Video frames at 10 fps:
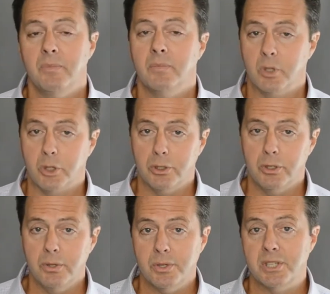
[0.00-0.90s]
The good
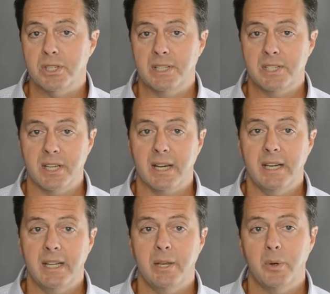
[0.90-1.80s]
news is that Side
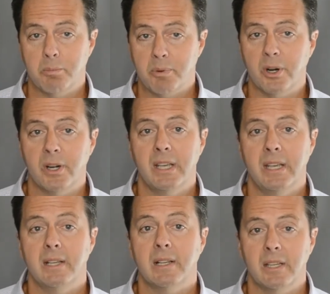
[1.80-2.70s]
A or Part A
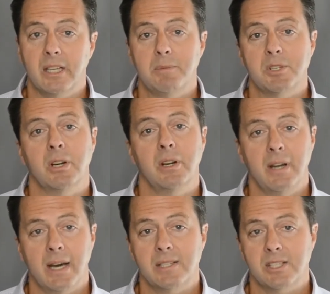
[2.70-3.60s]
claims are
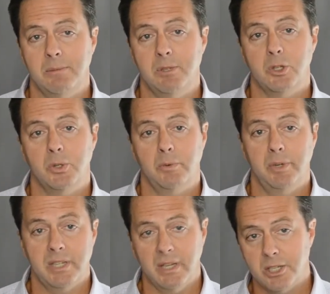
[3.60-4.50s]
not subject to a
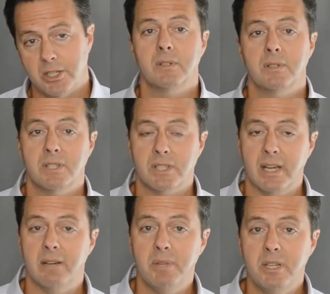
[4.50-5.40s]
retention.
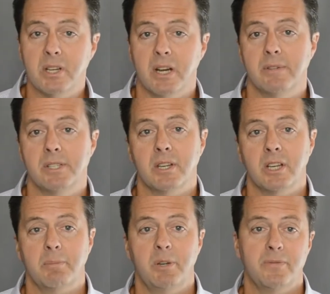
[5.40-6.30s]
Side B covers the
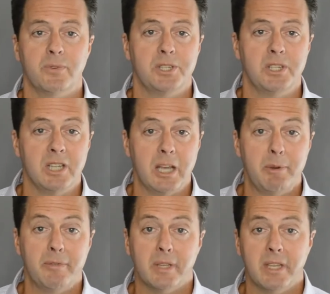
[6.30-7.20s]
company for its
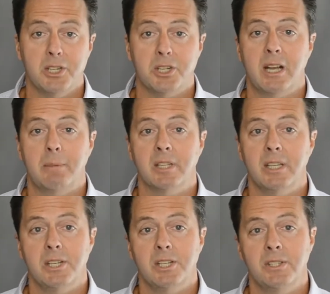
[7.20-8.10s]
indemnification
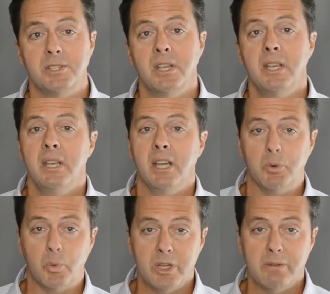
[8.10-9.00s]
obligations and
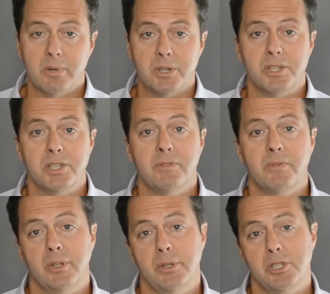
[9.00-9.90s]
reimburses it for
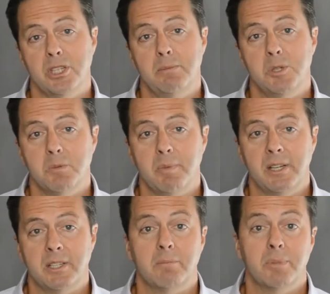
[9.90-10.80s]
those sums spent
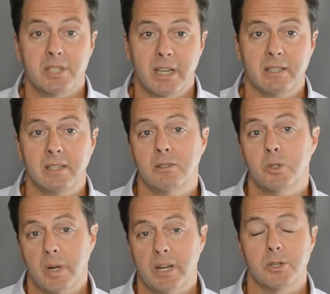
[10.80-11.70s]
on protecting
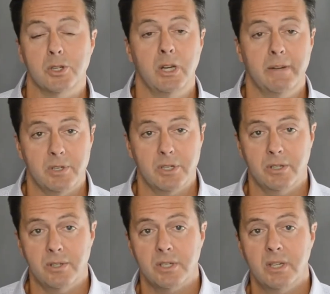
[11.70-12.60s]
directors and
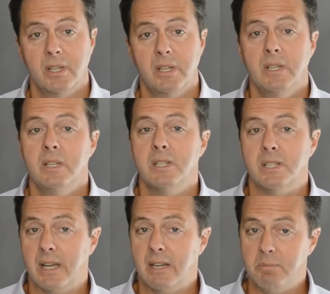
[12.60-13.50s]
officers.
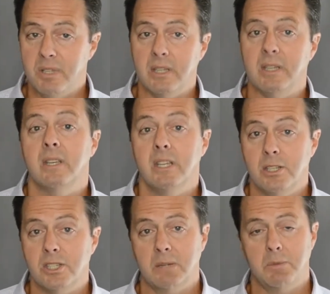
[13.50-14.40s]
Side B
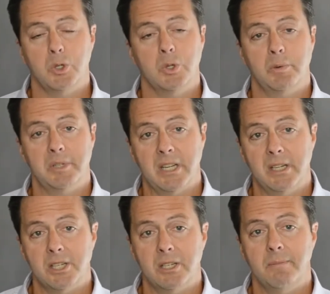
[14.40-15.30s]
is subject to a
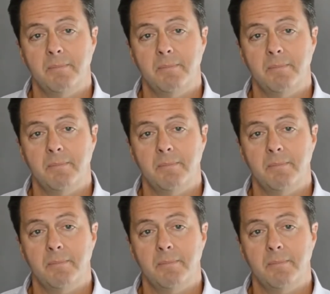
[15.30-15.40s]
retention.